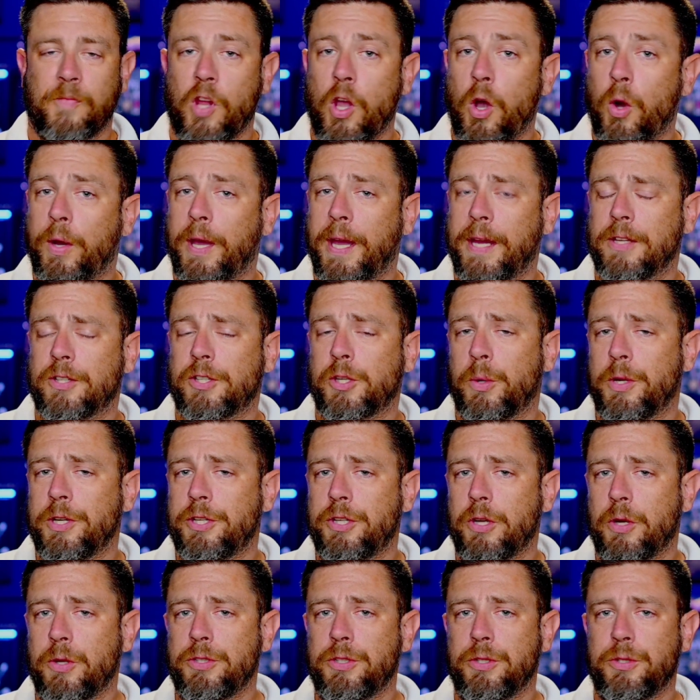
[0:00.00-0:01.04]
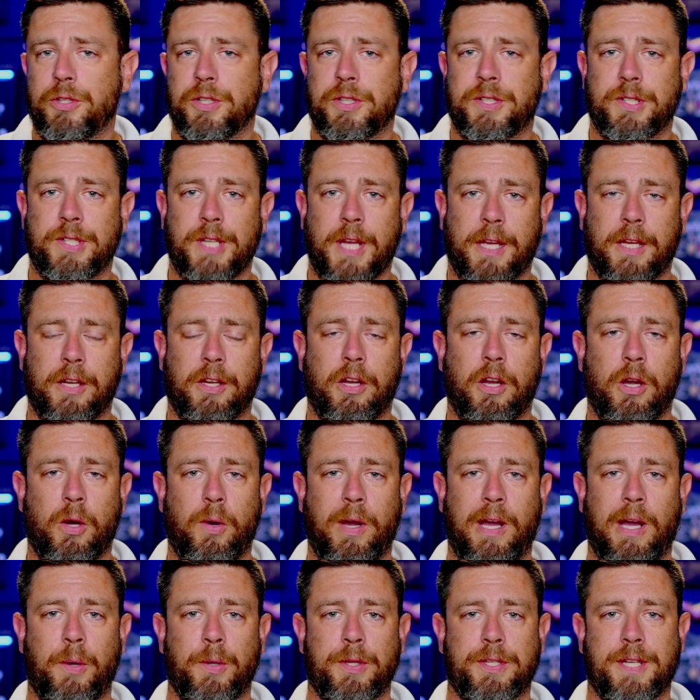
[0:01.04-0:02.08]
Okay, so I showed you just a second ago
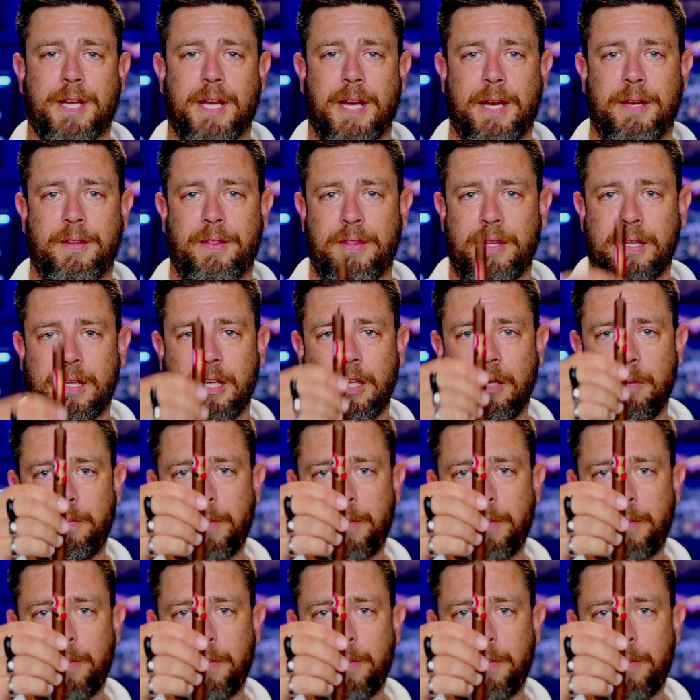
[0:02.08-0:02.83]
how it's got the